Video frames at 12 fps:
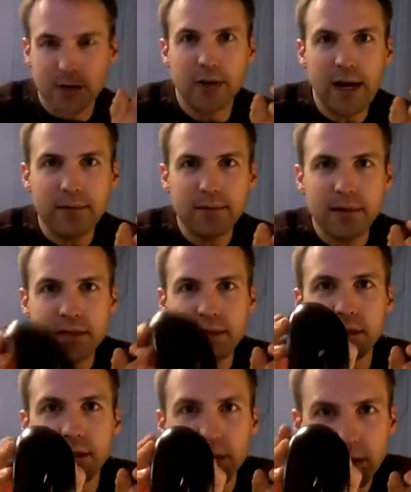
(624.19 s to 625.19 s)
Grab this
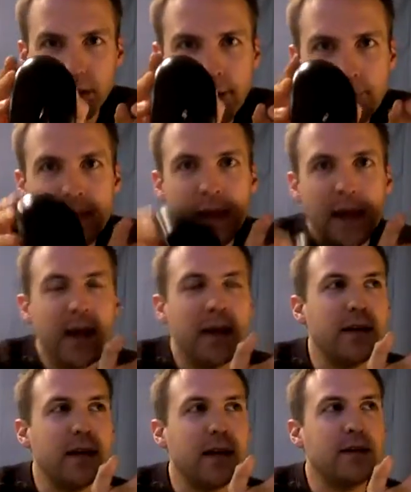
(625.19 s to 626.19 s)
thing
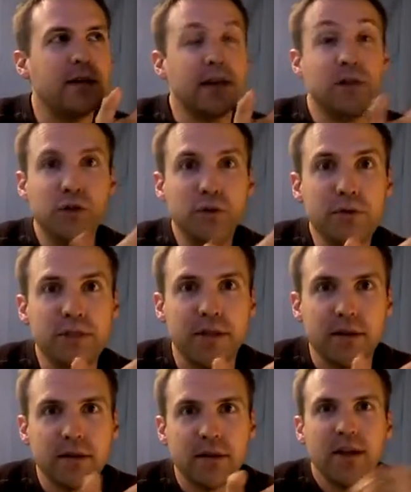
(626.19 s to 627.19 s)
and use
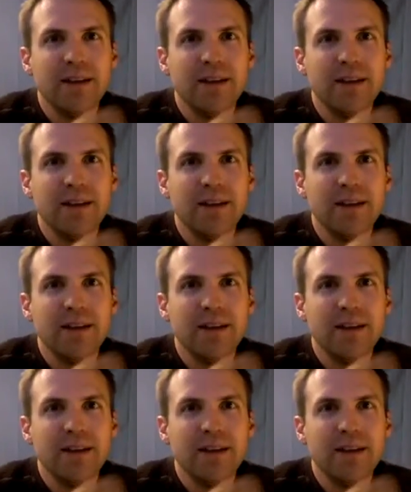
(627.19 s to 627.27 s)
it.